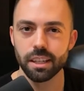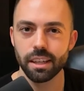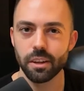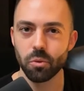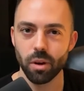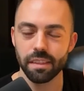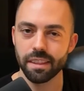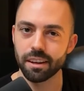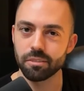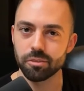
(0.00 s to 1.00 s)
and they want
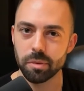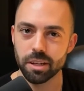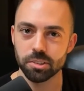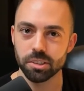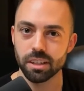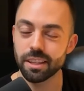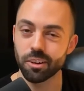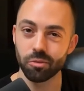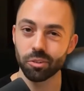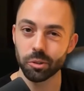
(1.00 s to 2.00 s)
that information and they
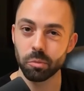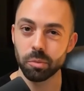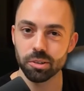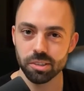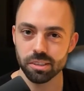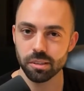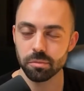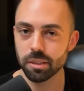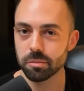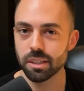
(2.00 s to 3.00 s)
hopefully will purchase
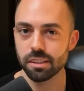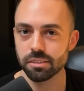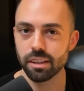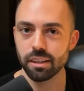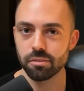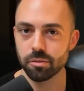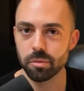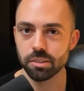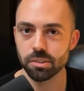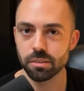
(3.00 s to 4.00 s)
something because of that
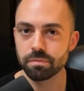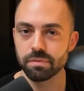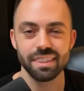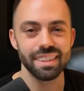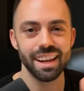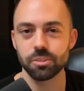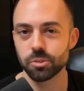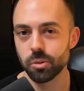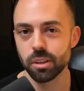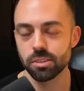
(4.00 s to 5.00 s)
information. Not
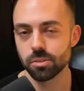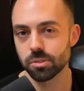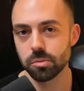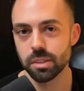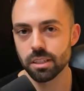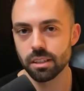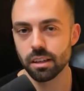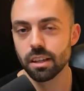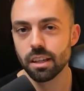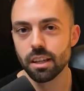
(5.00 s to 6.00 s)
true on social media.
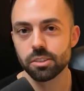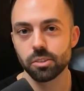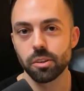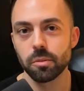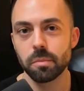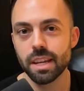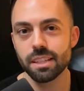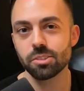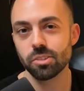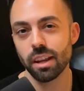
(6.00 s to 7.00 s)
So the
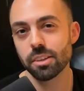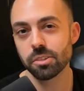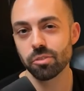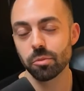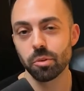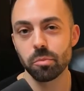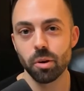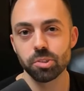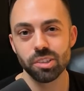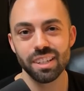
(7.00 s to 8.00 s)
main strategy for
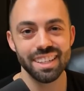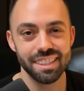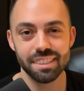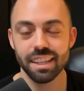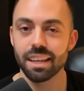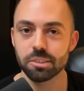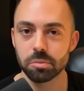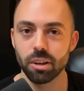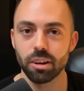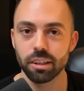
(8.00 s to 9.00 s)
promotion is guest
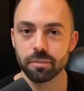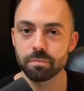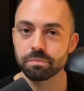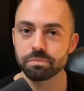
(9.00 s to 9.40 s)
blogging